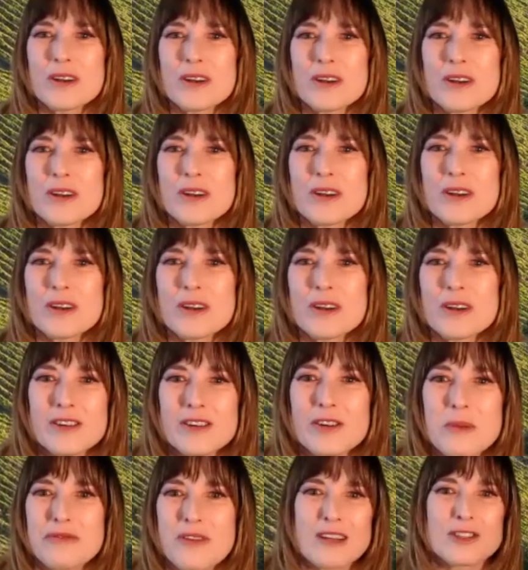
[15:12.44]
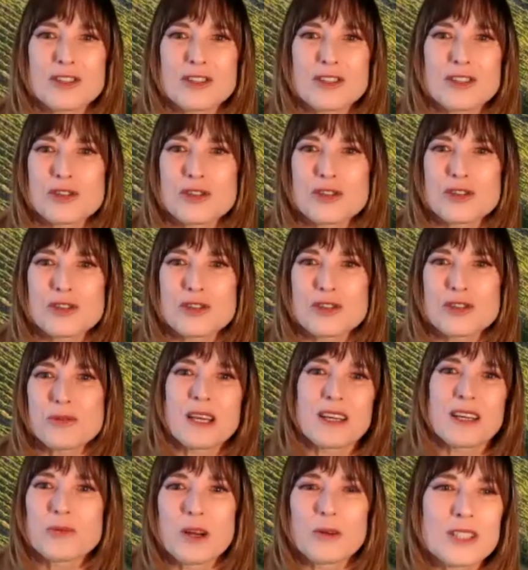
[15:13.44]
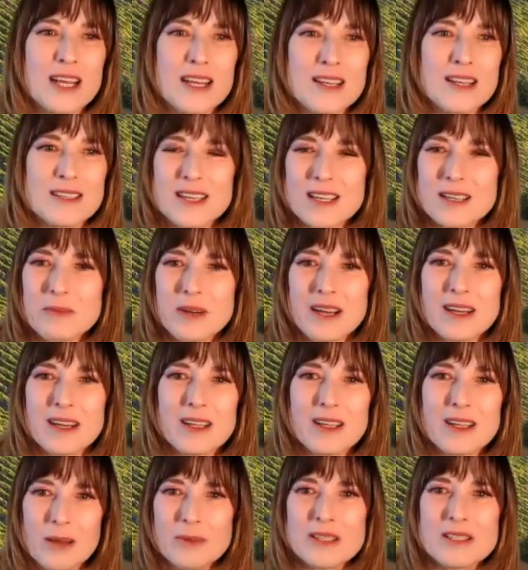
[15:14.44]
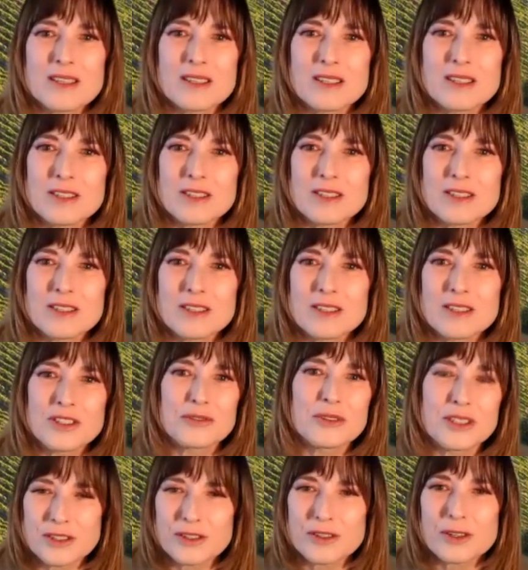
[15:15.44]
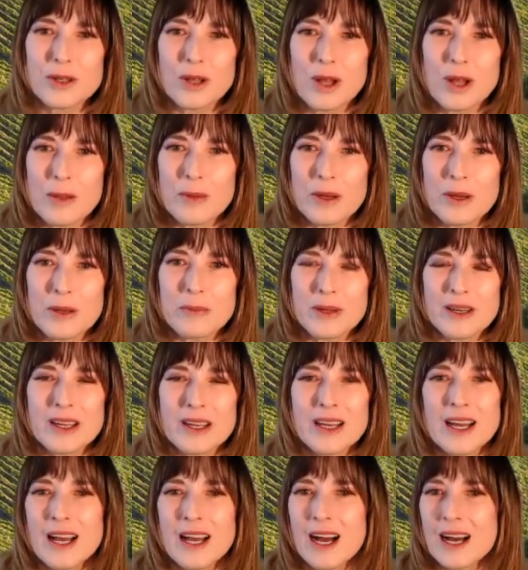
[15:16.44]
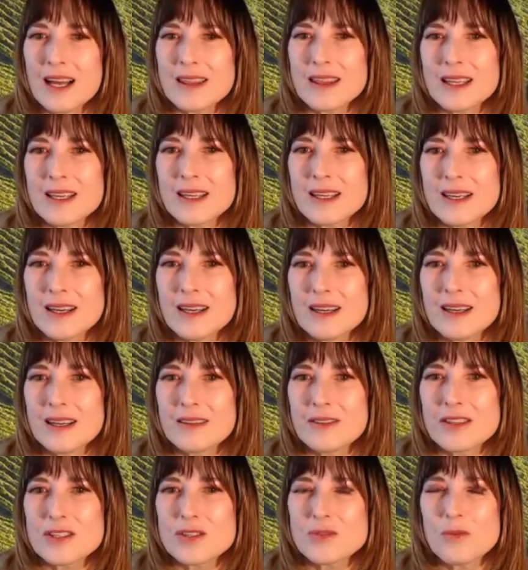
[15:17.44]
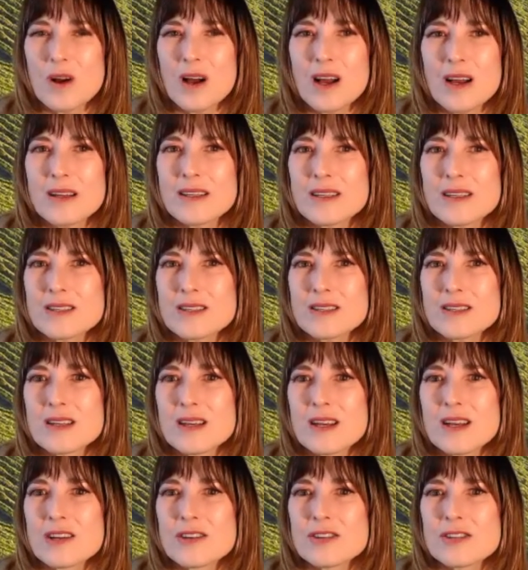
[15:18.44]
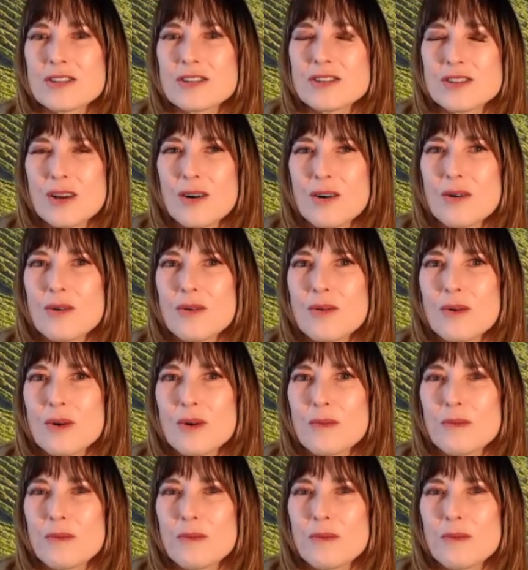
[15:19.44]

there can be factors related to where we're tasting. My climate's a little different than your climate, but I think this wine is so